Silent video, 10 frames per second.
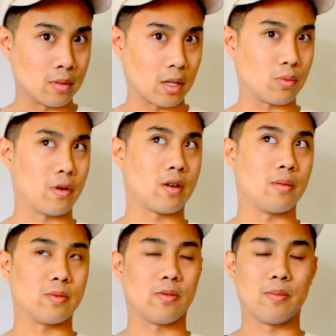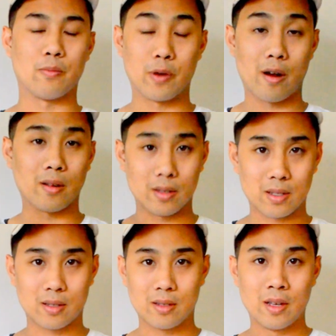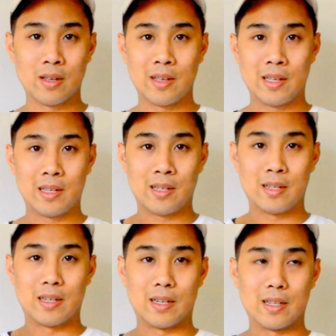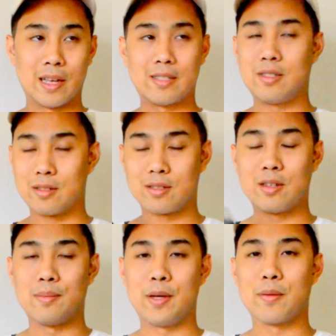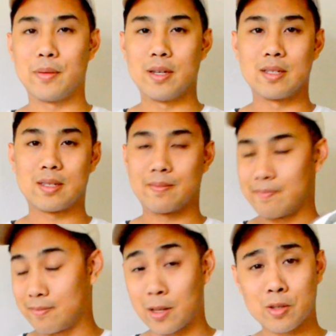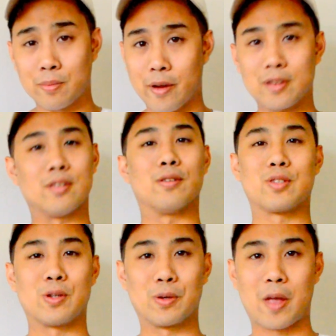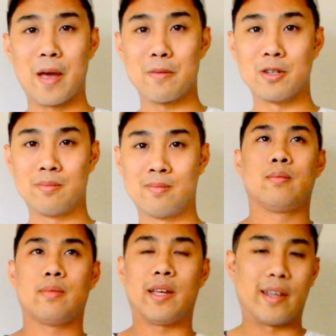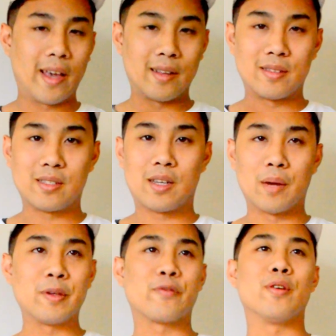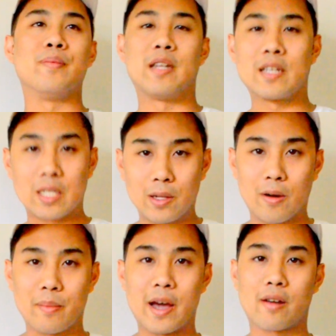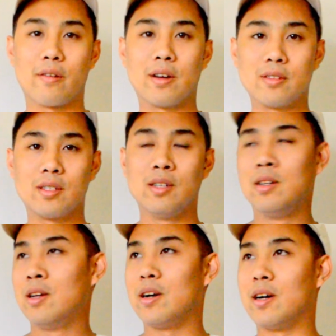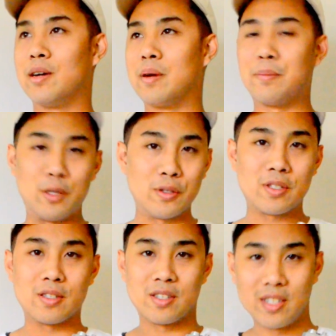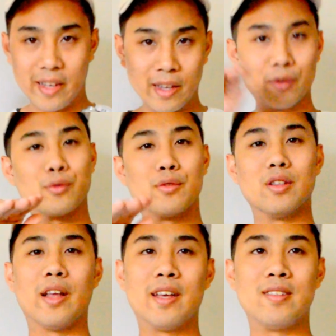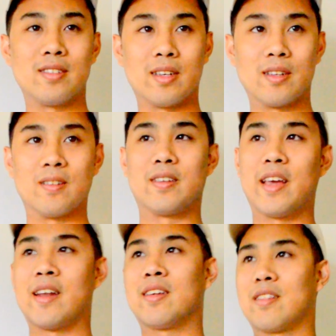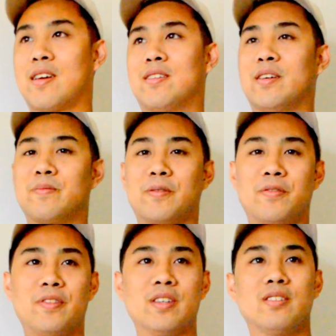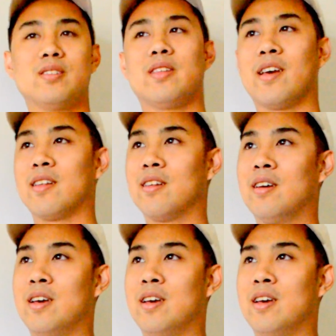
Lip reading: that's where it comes from. Regardless, light seals need to be replaced. Not surprised though, it's an old camera. And again, coming from an SLR background, I'm used to seeing through the lens and getting that depth of field and